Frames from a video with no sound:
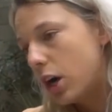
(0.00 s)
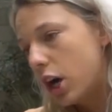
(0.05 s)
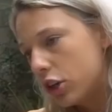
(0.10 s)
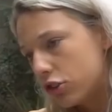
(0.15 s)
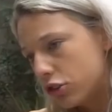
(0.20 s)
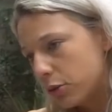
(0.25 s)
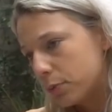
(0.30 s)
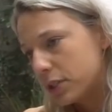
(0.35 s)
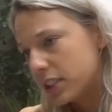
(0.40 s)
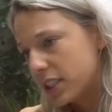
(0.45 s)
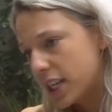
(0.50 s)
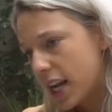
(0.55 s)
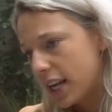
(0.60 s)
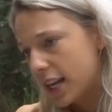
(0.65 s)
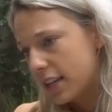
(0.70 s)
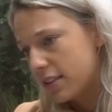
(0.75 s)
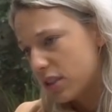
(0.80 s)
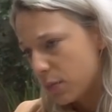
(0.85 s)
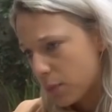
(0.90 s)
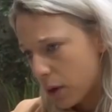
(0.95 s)
to one hundred
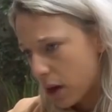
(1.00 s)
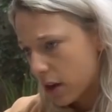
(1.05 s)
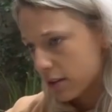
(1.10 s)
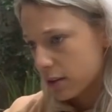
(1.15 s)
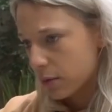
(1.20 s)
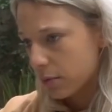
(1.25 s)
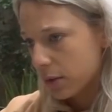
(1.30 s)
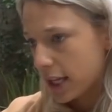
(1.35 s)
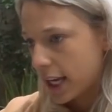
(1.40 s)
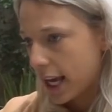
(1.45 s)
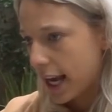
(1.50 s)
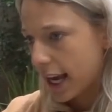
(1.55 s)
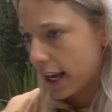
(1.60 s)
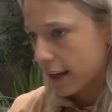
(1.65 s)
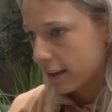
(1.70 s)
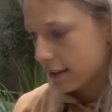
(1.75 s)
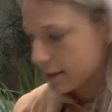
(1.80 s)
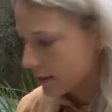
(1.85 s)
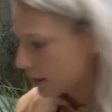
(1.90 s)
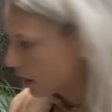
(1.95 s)
percent as you possibly can.